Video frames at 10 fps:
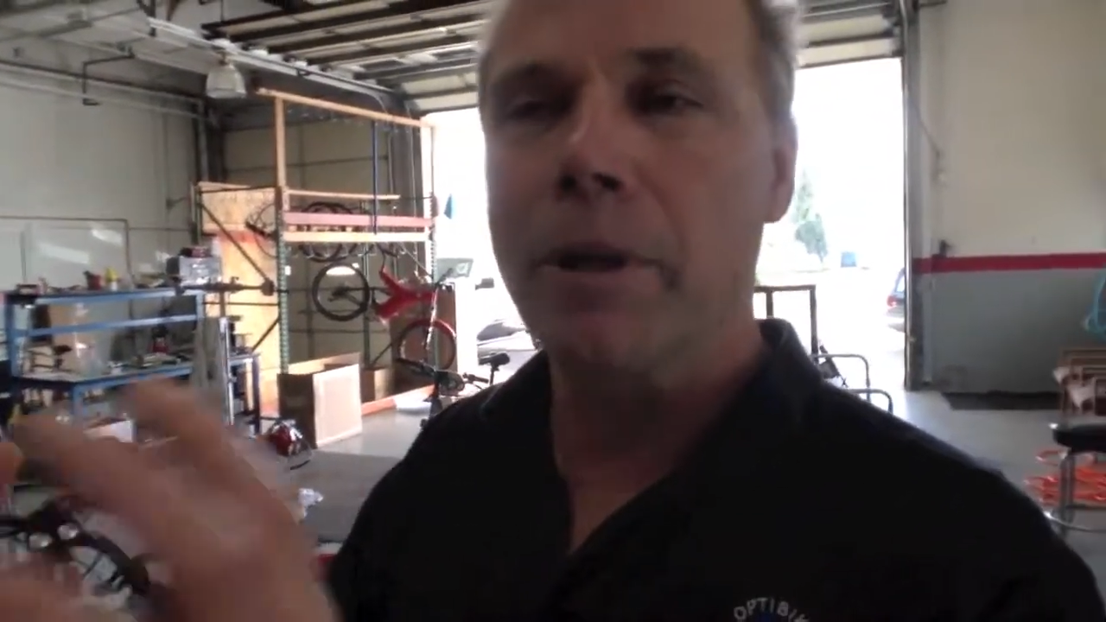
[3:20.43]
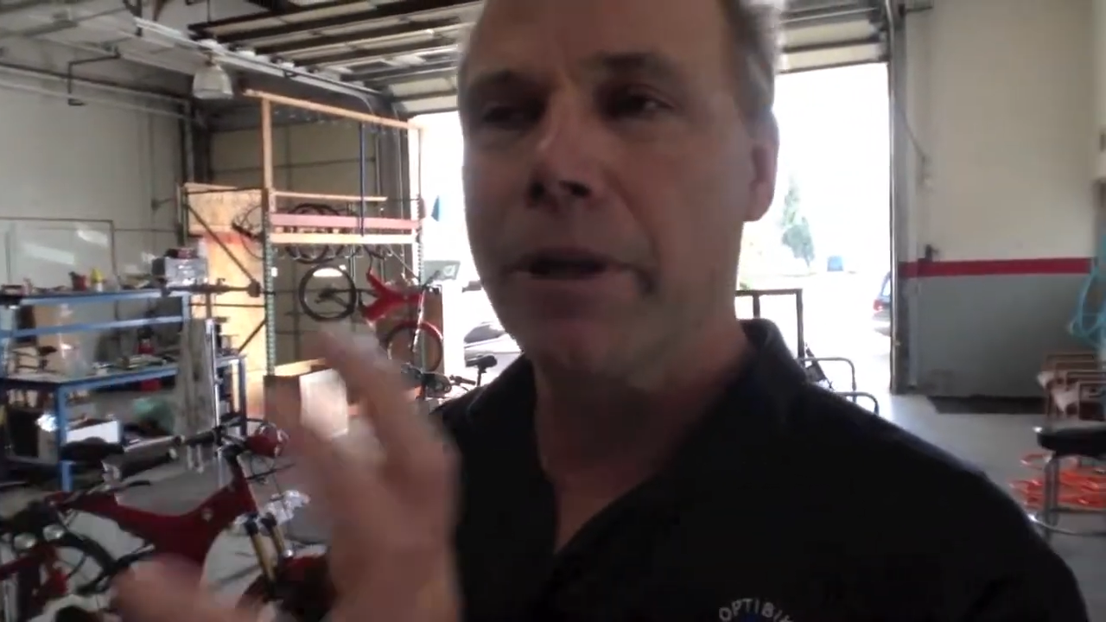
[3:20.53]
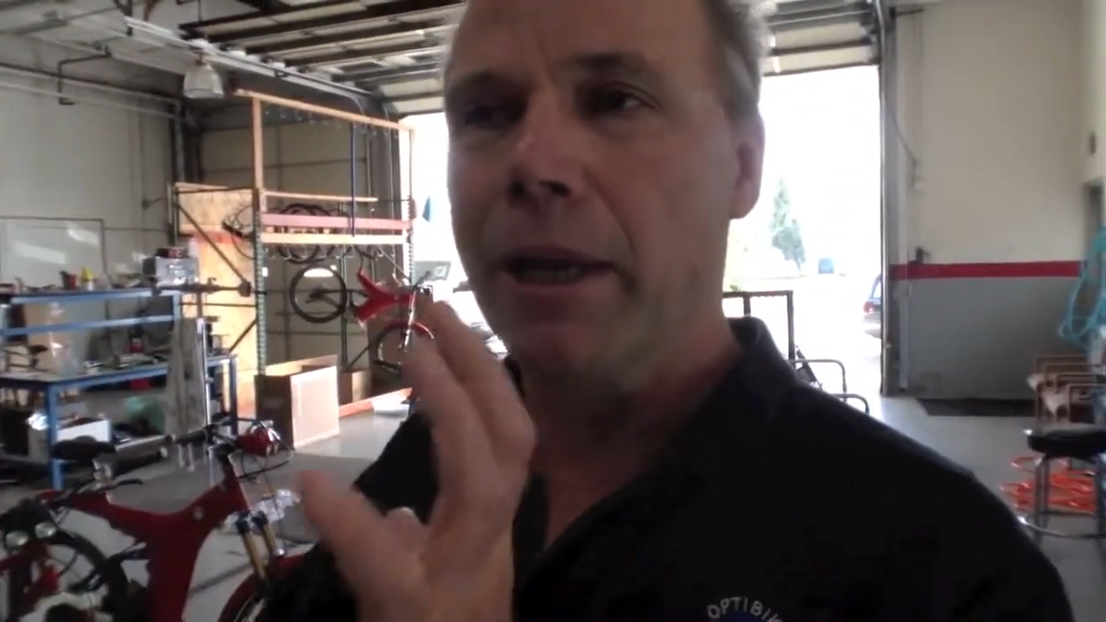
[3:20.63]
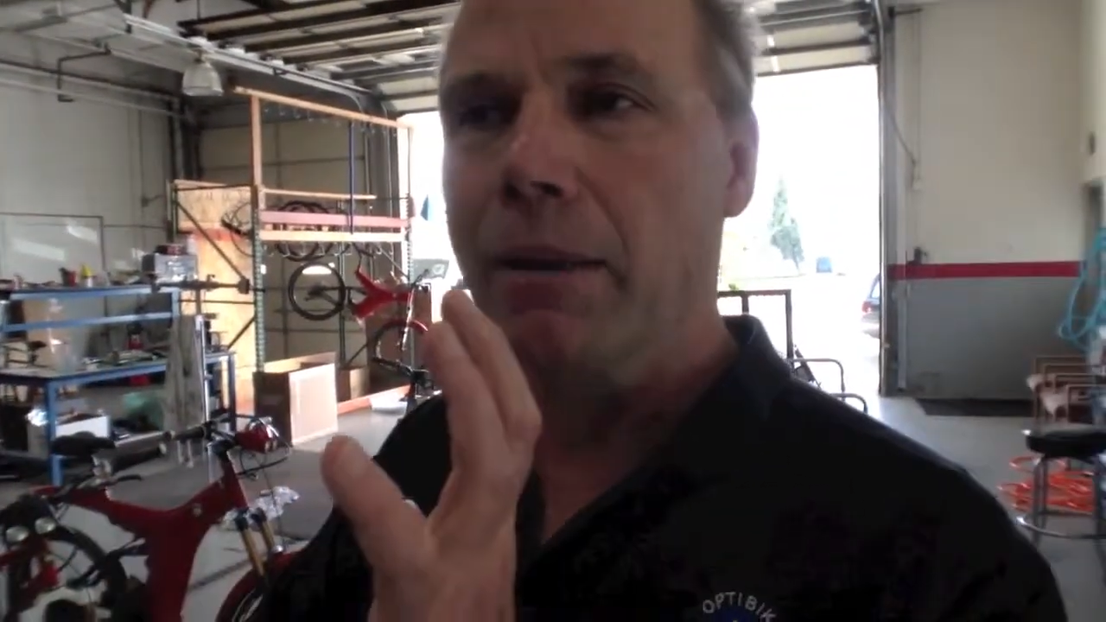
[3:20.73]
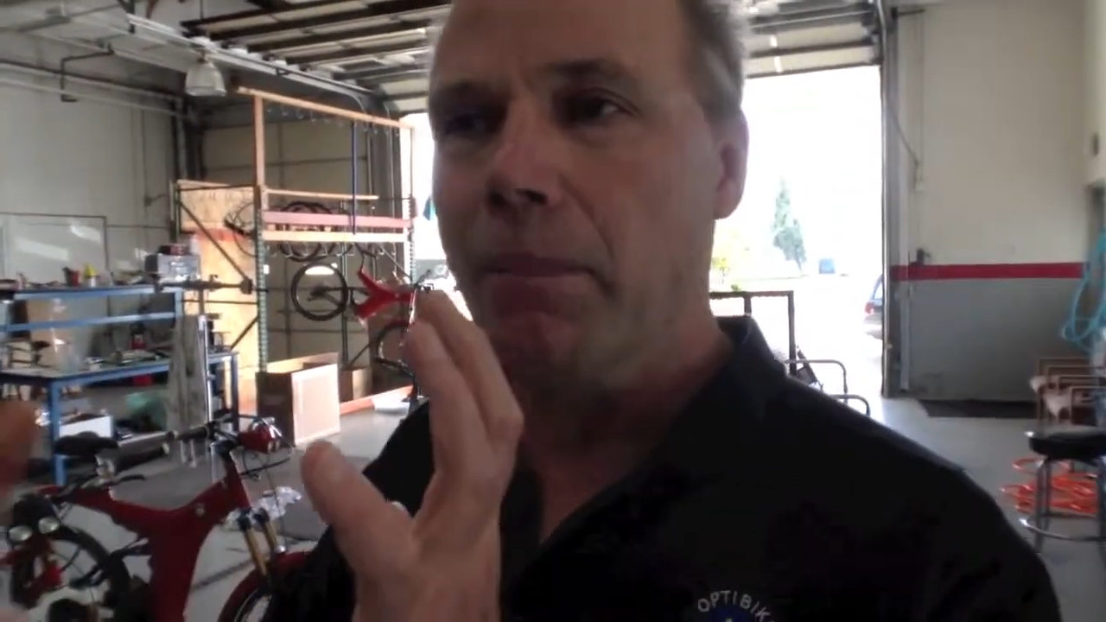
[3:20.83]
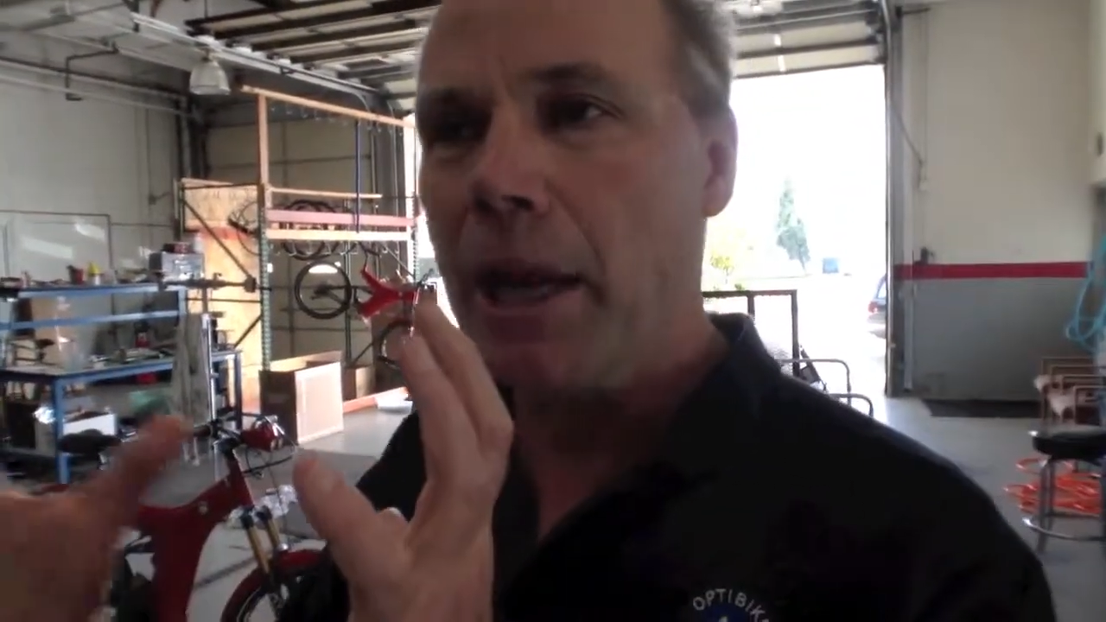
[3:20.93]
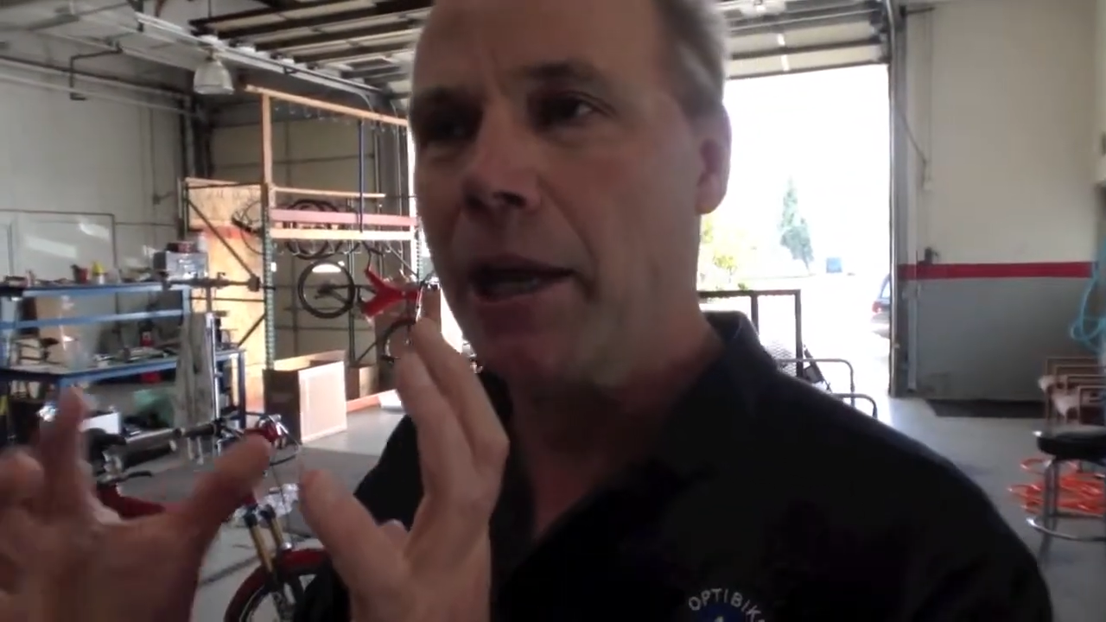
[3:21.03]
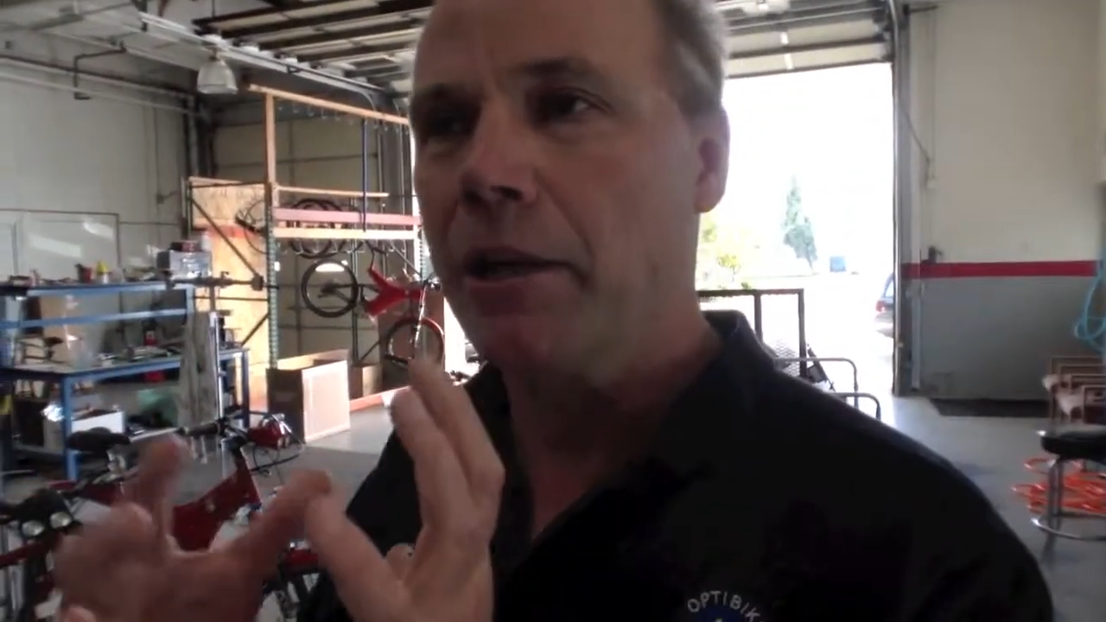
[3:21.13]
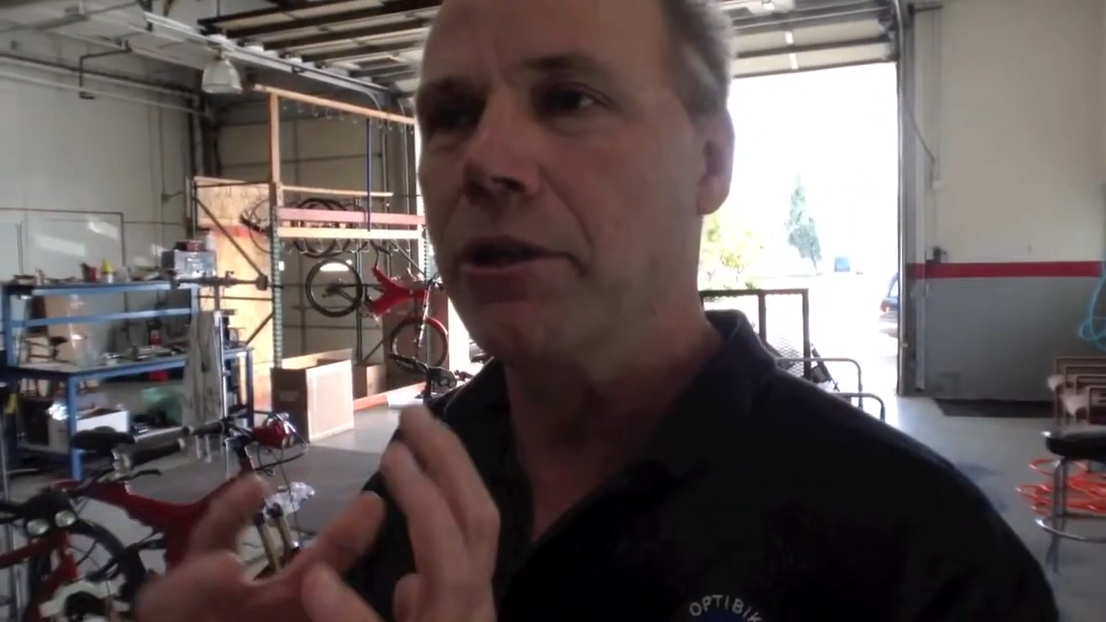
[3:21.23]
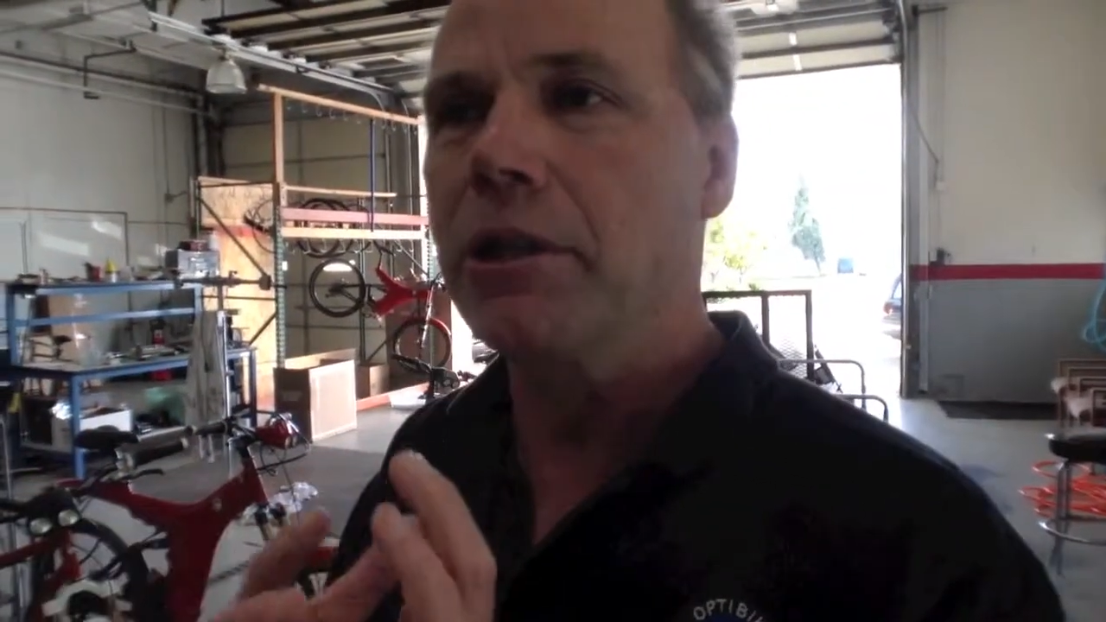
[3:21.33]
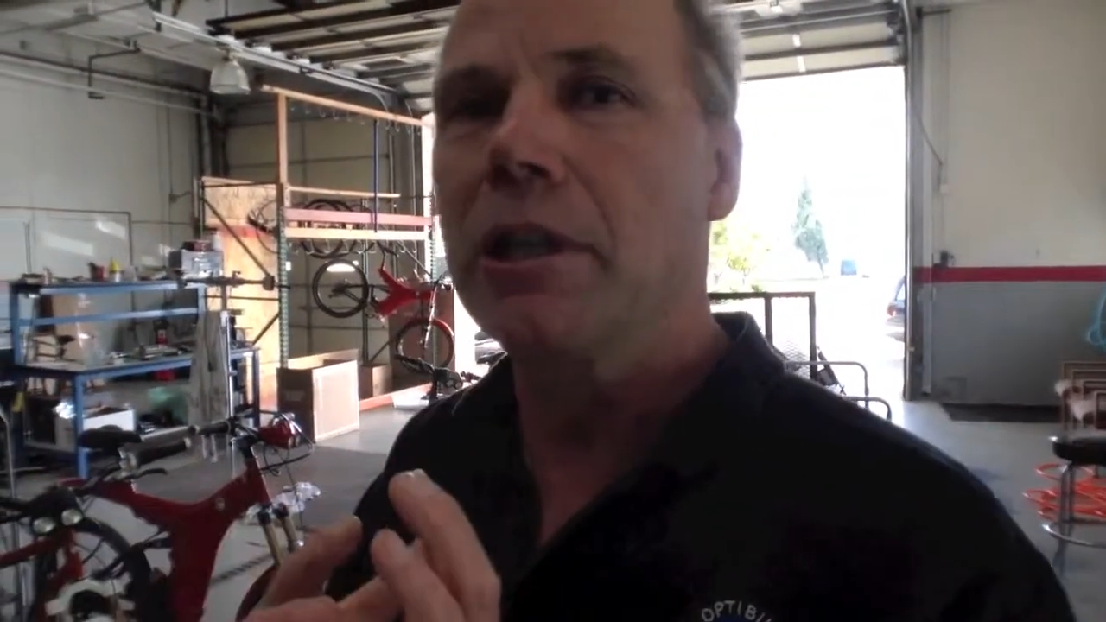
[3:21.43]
But then it manages